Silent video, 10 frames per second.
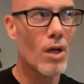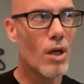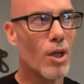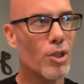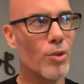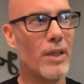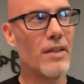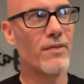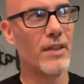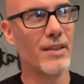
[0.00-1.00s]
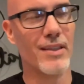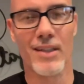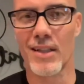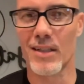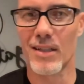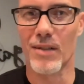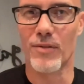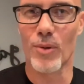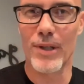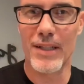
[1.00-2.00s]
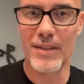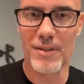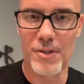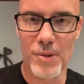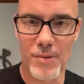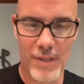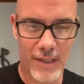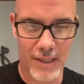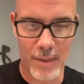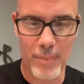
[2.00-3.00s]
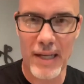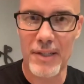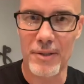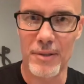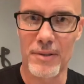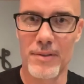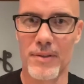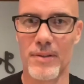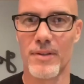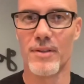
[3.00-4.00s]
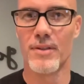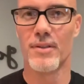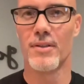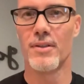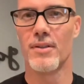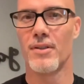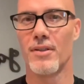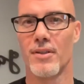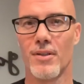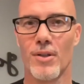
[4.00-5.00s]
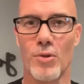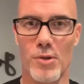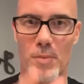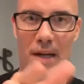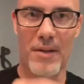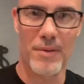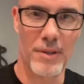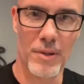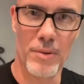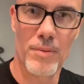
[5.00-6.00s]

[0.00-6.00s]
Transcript: You even avoid choosing a competitor who is better than you.